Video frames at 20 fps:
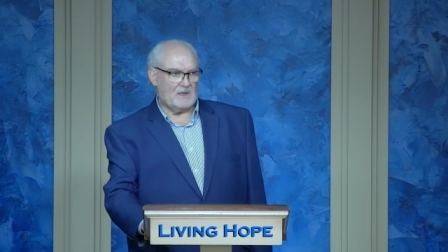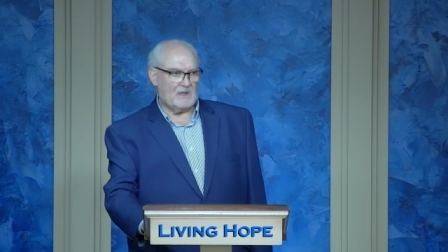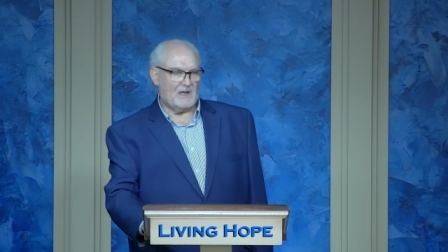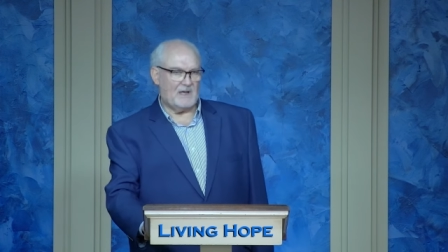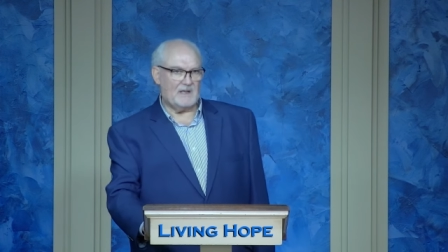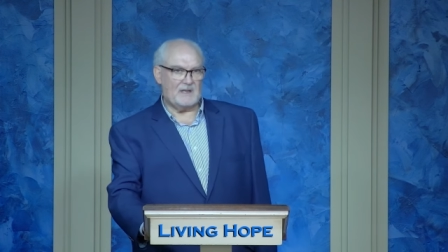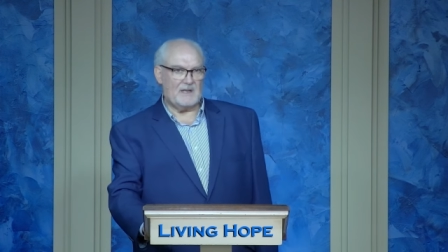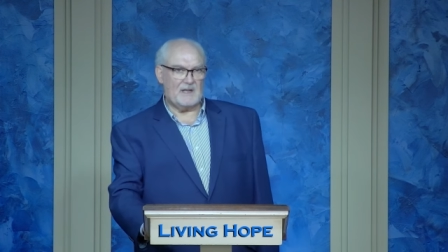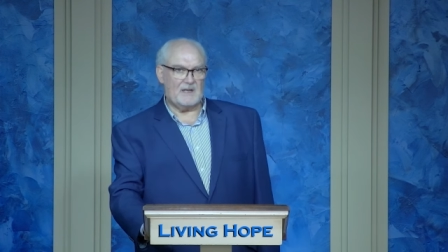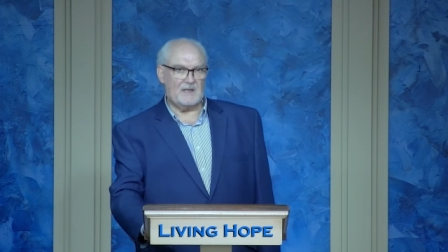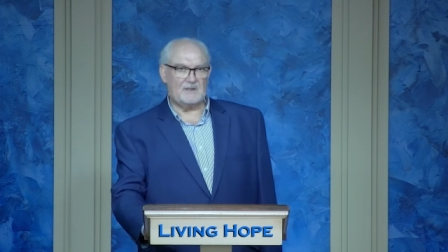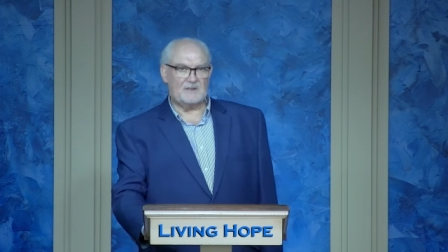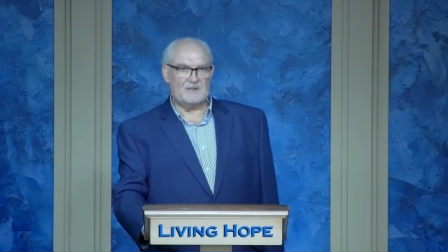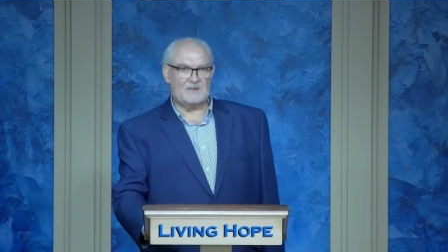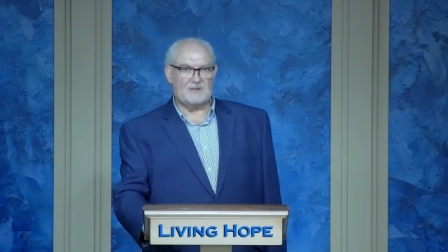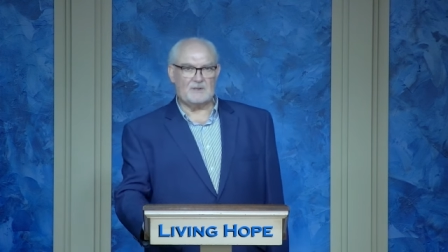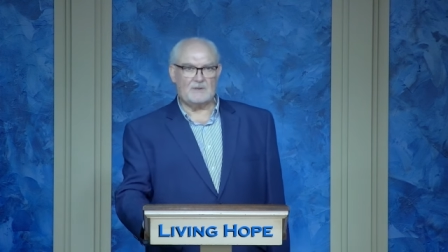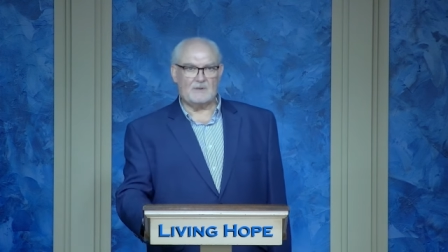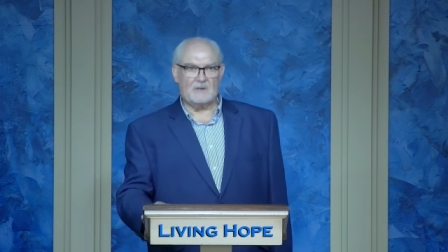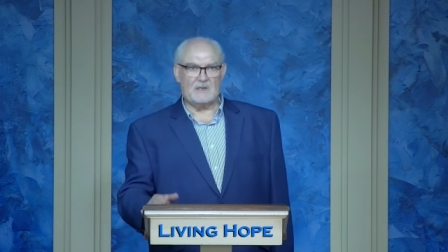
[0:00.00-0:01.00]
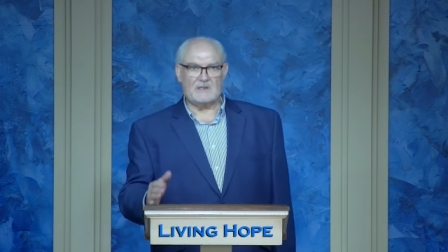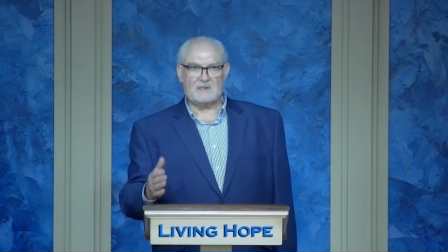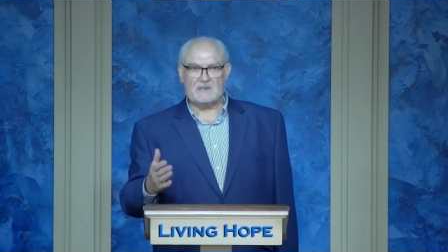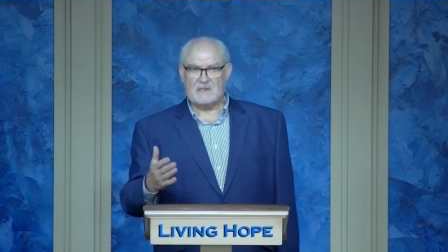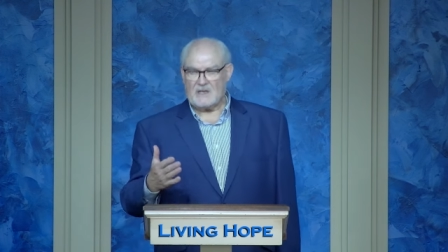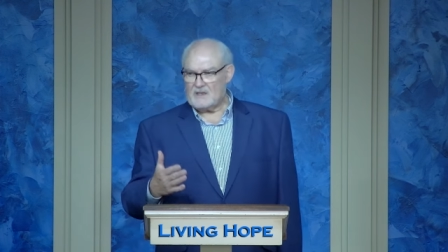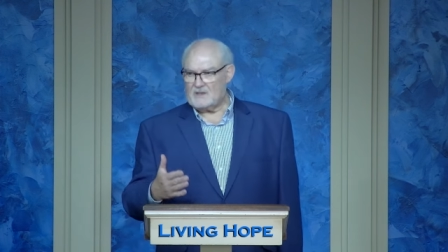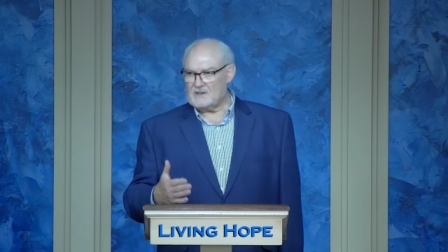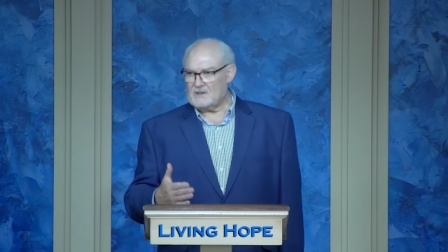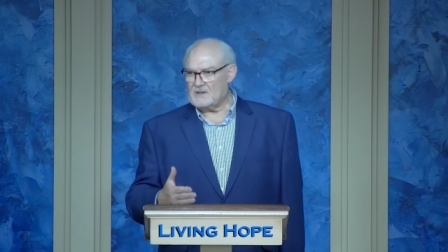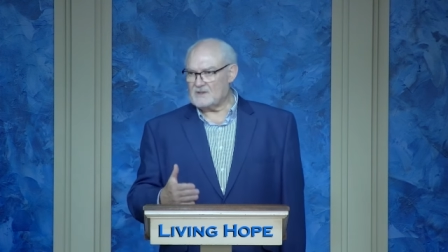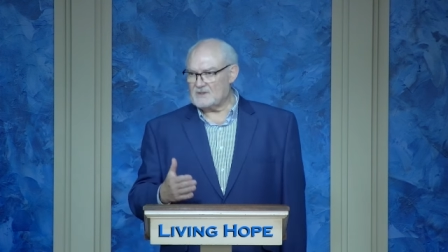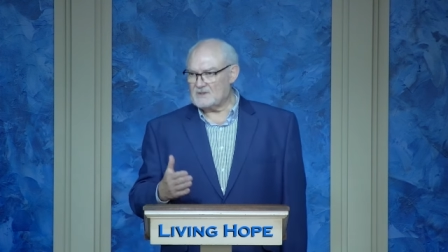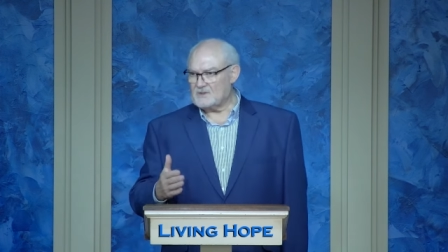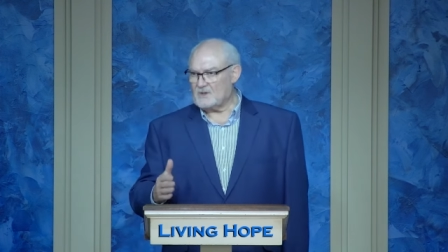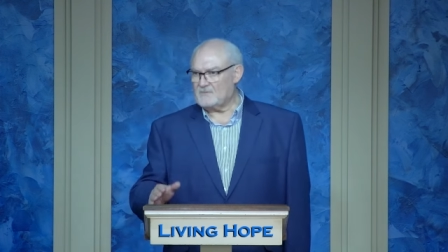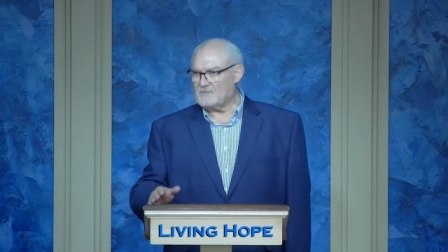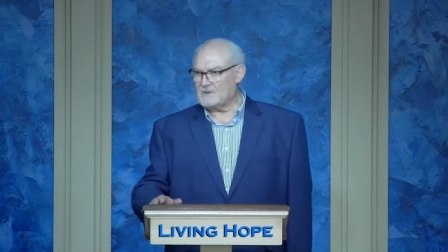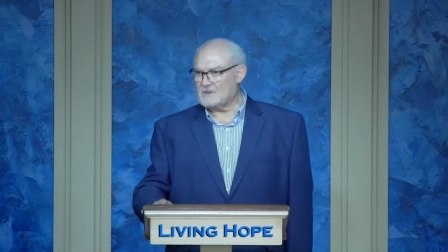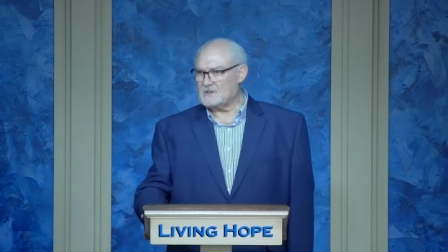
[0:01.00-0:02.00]
I needed to attend a
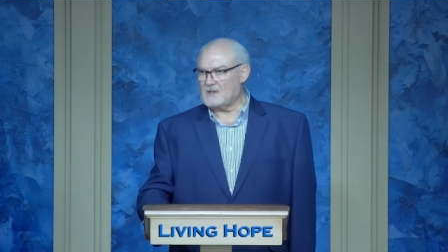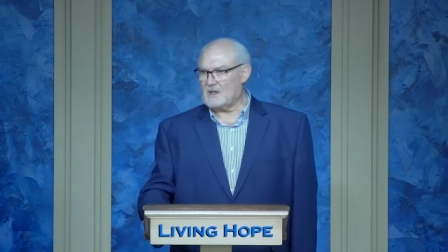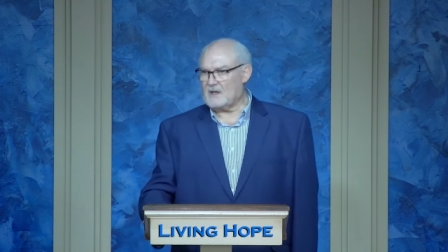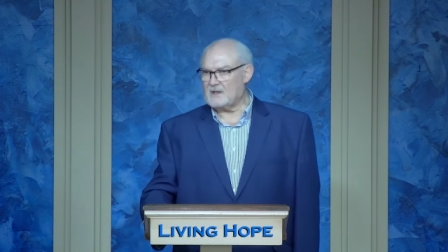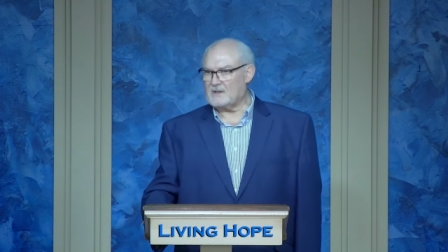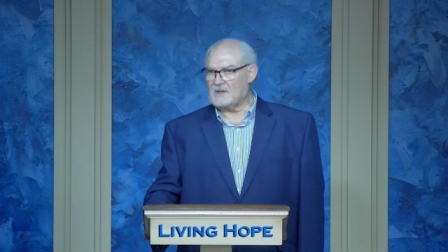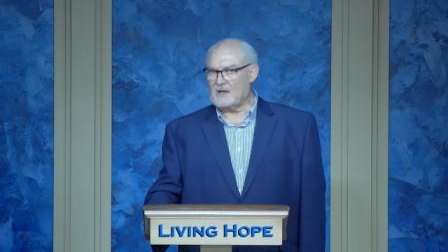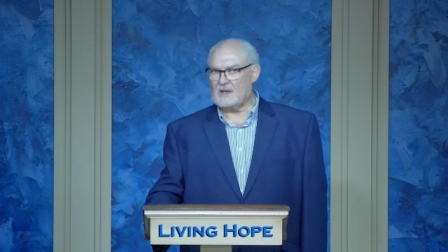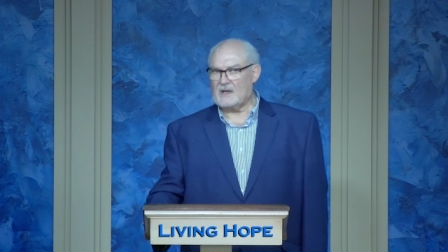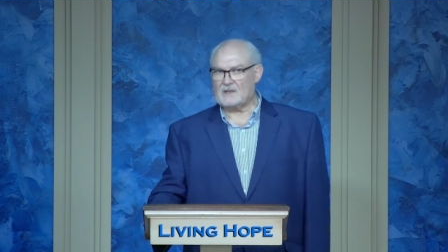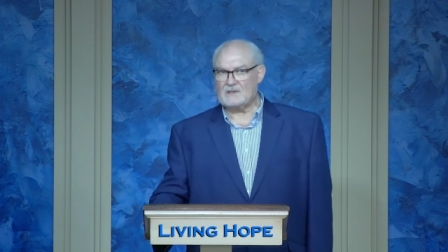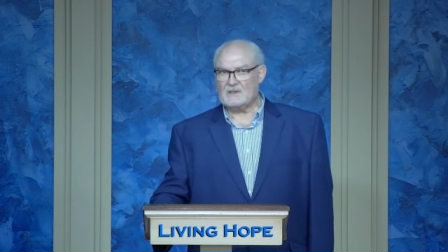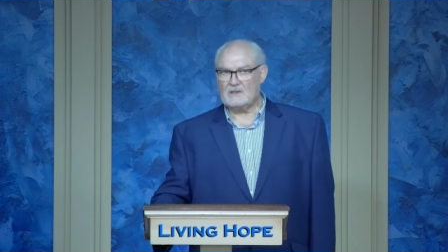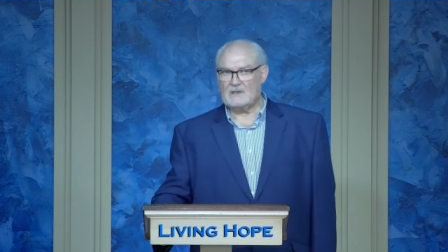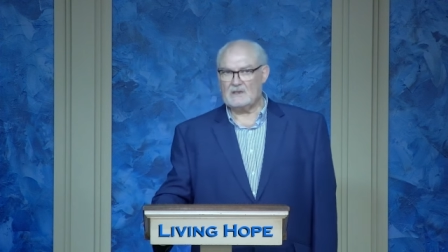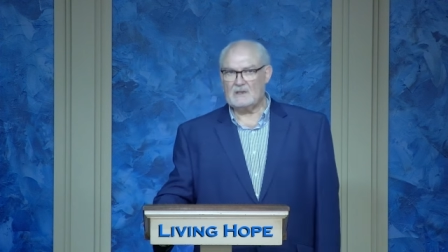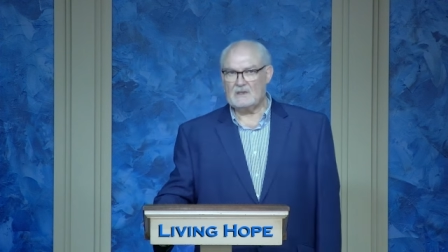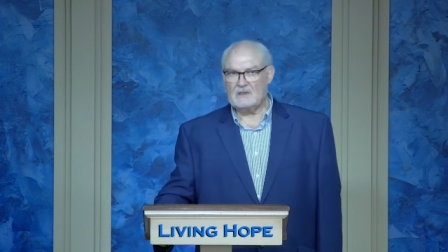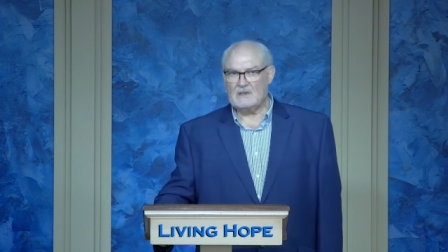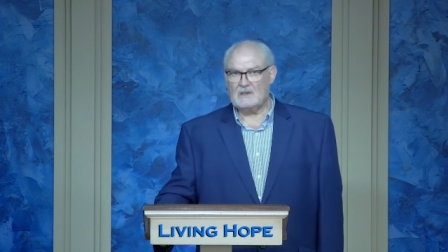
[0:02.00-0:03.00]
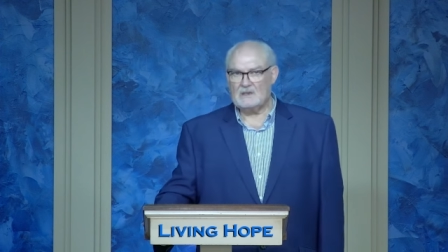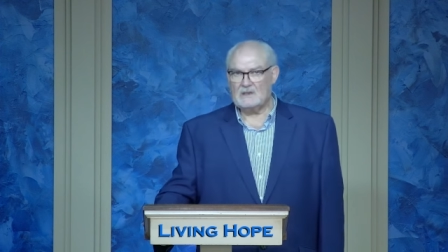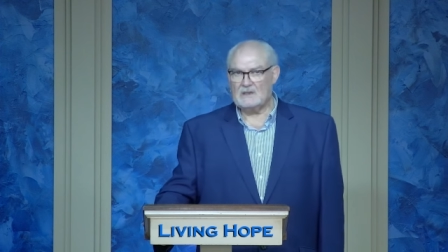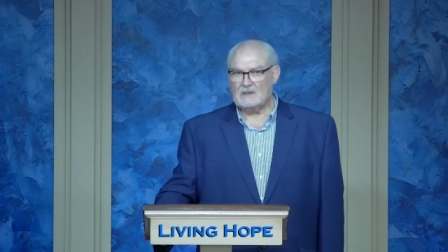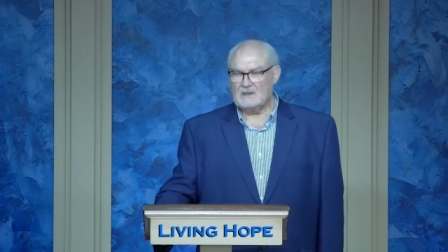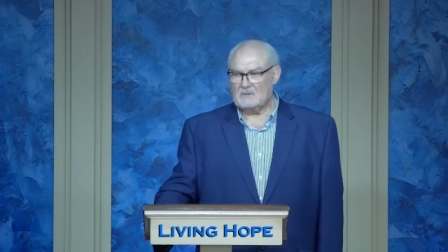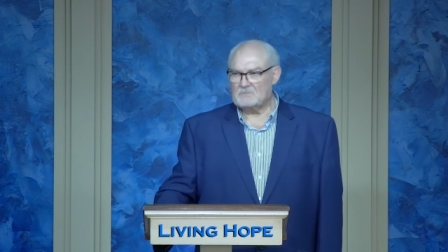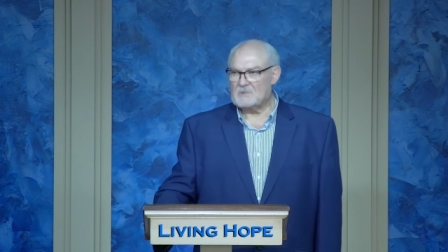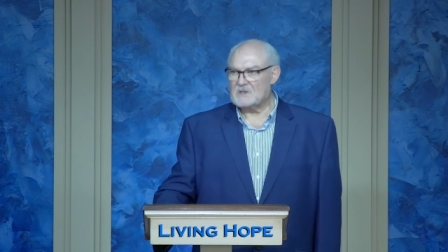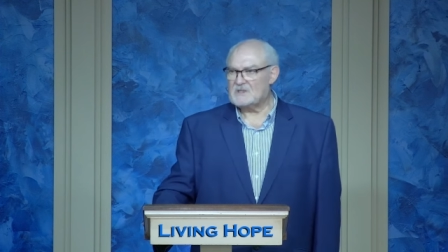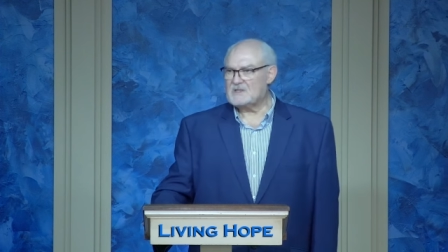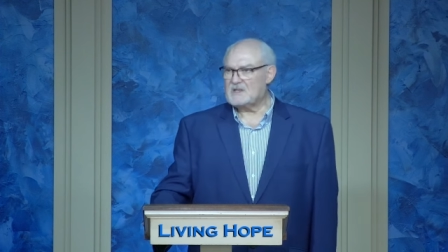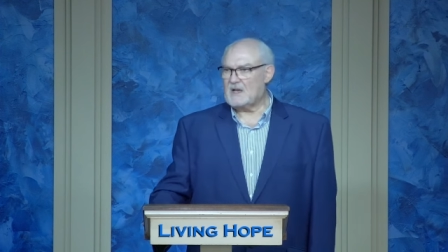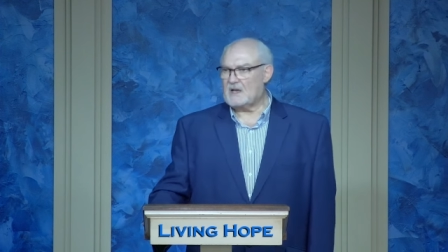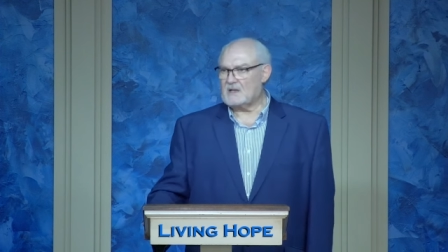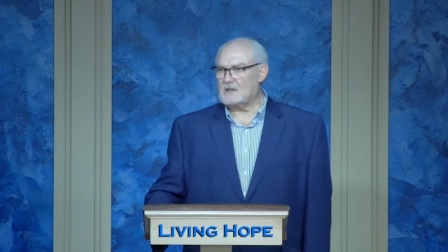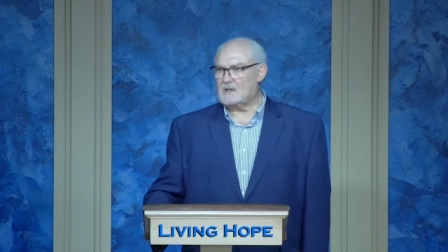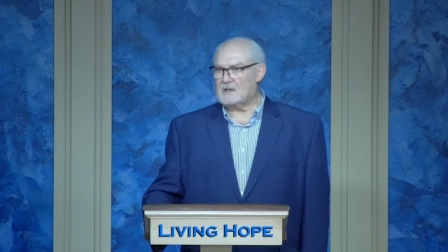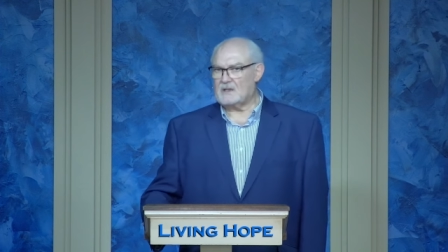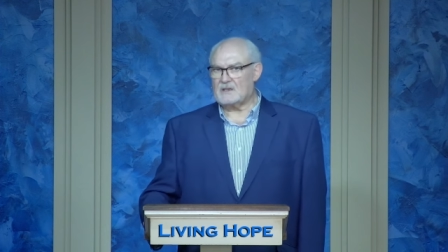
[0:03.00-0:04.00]
service like that, but
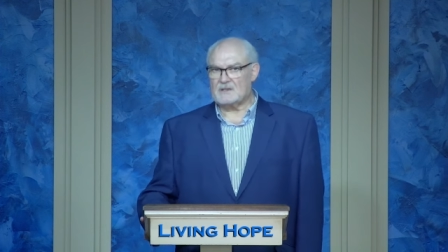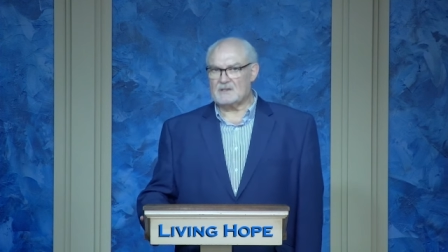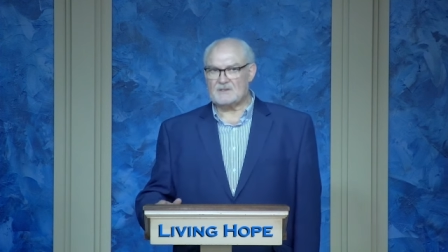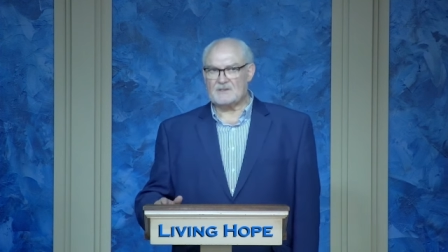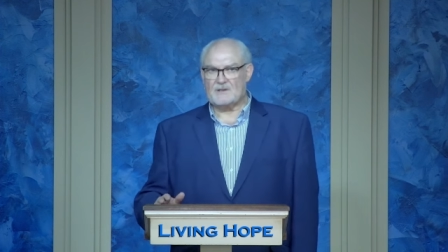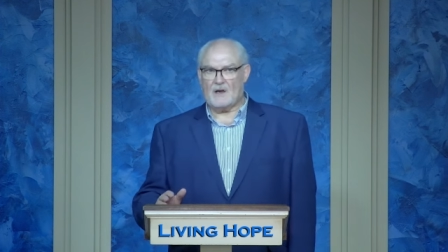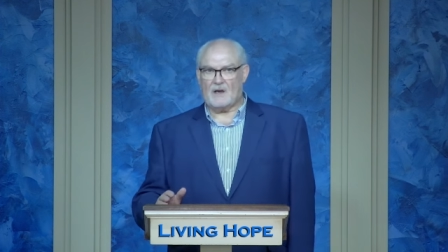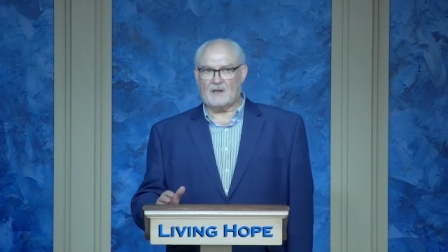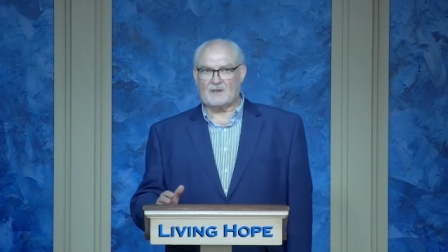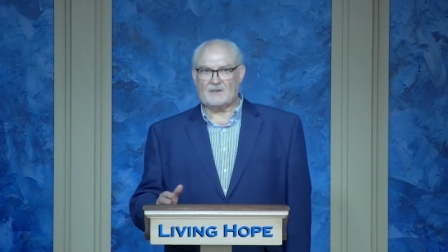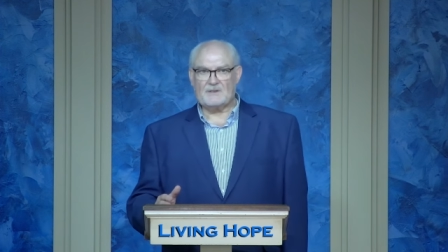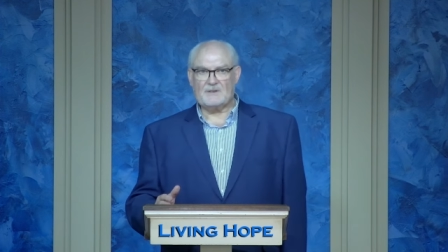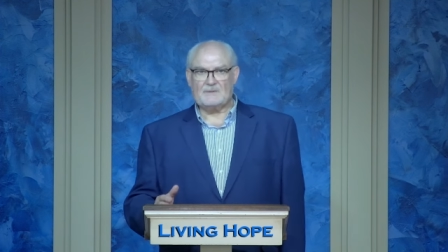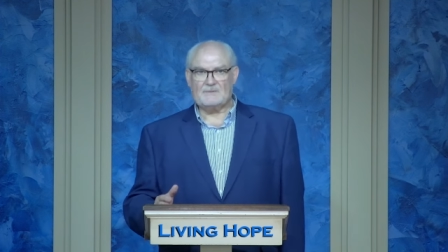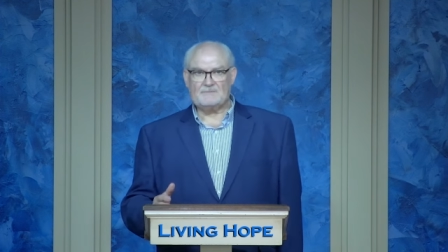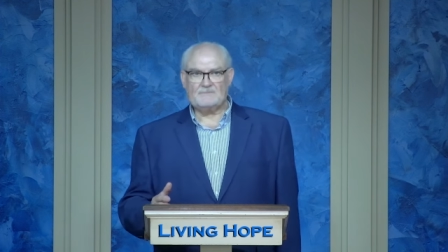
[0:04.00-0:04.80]
sadly it is not.